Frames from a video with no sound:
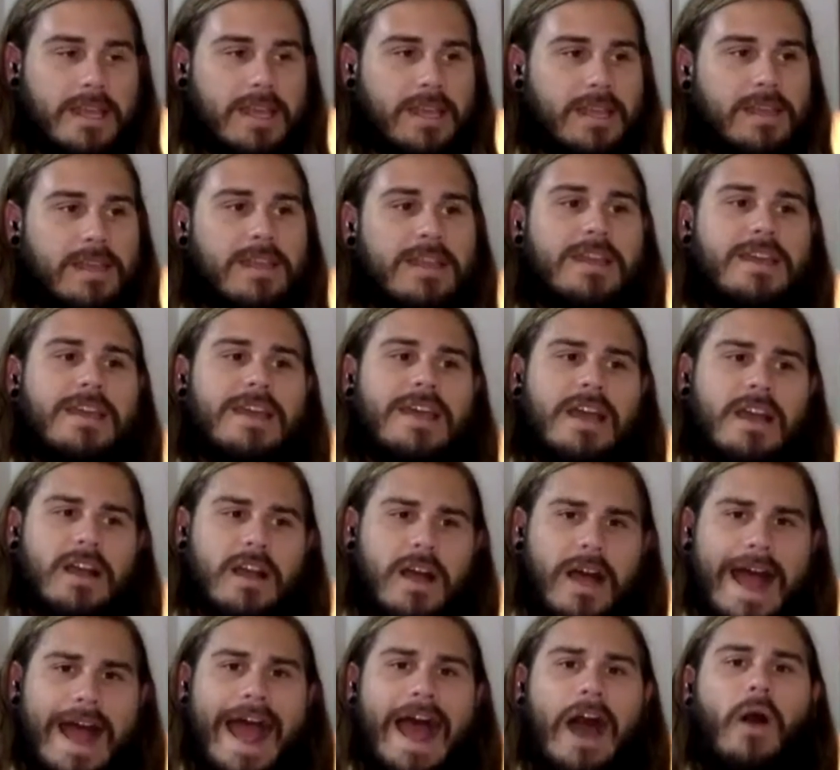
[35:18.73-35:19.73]
and
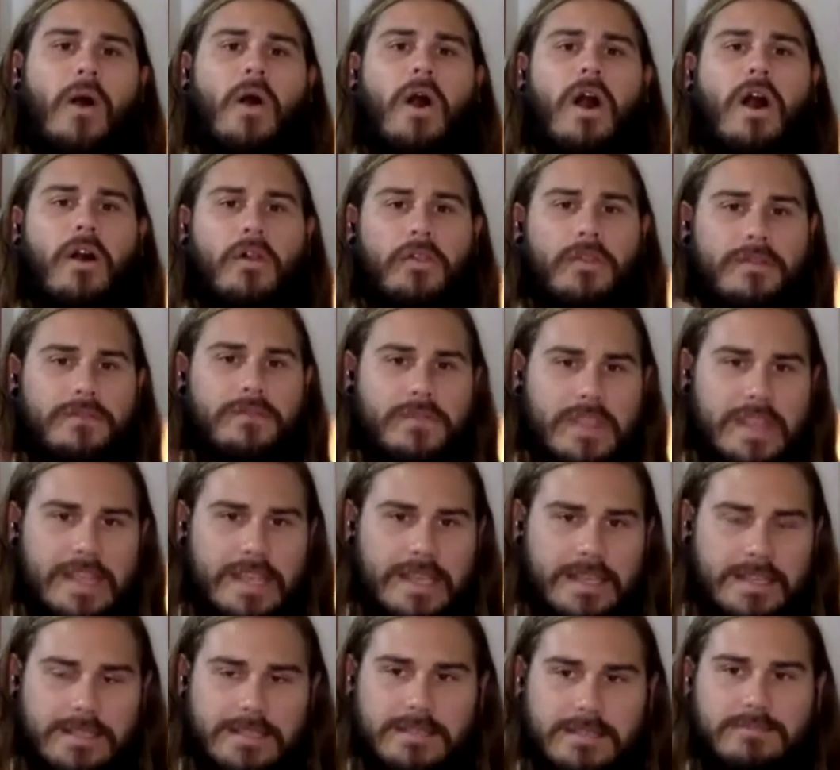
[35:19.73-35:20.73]
how all of
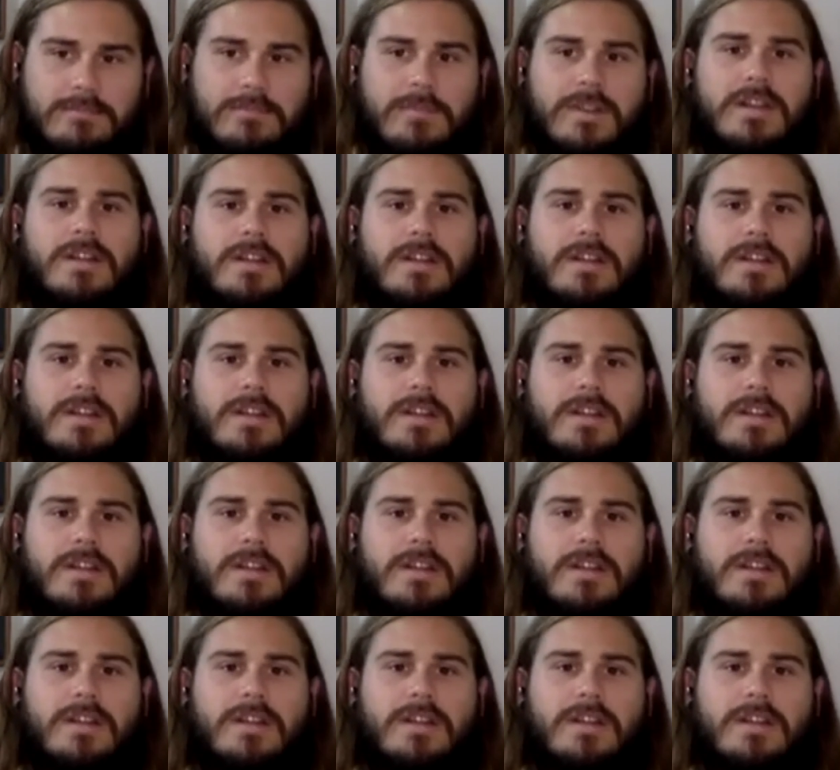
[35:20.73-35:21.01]
these,